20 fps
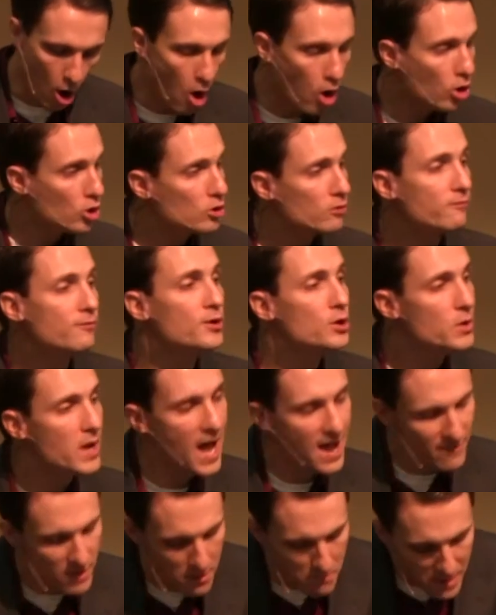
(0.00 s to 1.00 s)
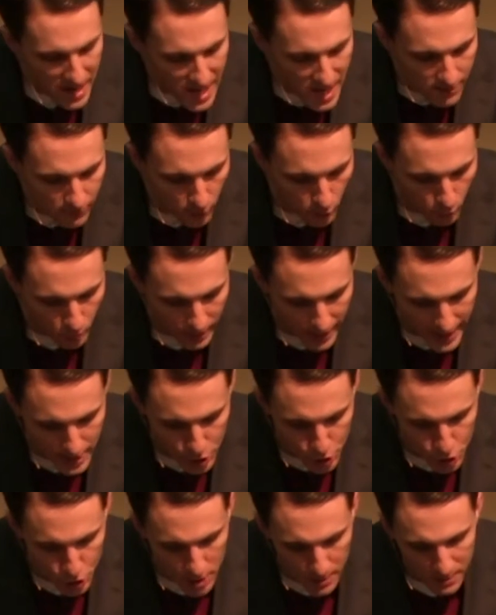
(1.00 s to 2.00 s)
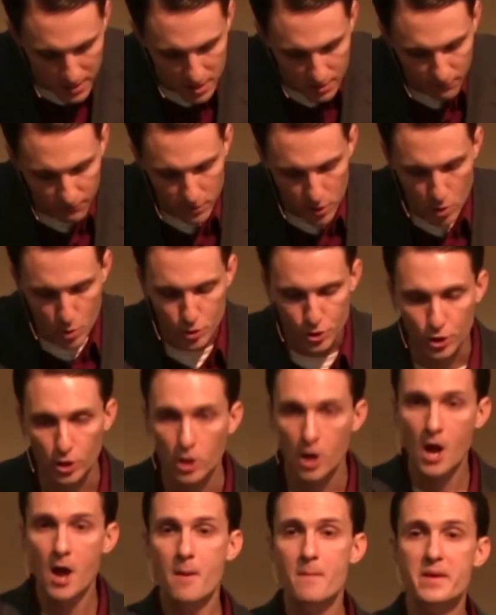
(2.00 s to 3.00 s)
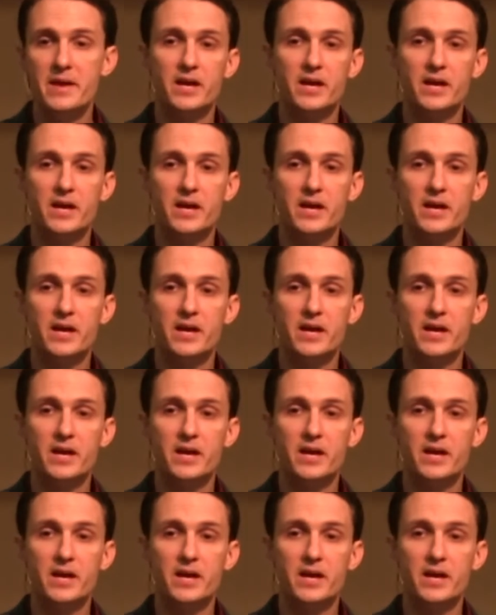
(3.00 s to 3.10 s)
it harder for you to have a meaningful relationship in the future